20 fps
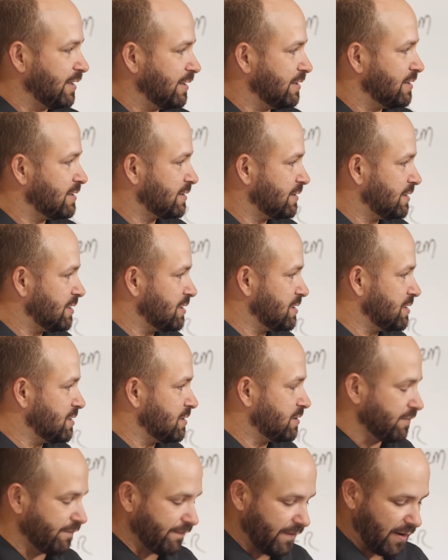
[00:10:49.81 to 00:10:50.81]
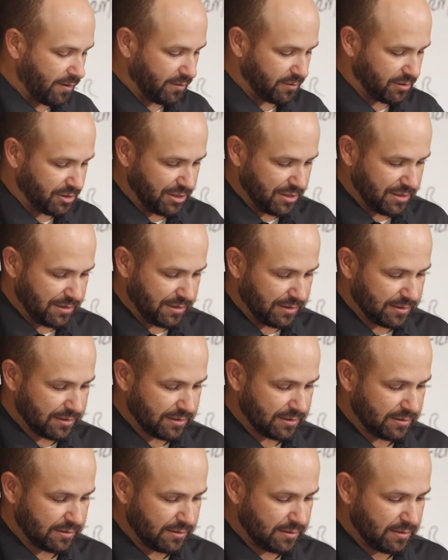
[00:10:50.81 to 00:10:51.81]
a decision to follow
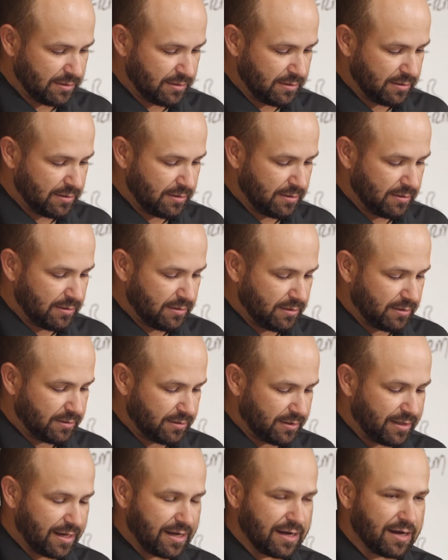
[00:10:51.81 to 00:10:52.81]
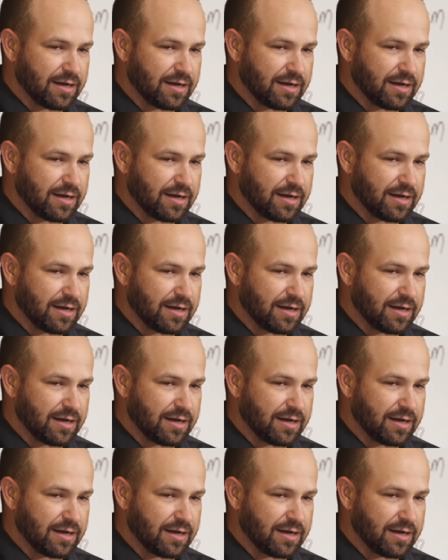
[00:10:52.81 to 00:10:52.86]
Jesus? Do they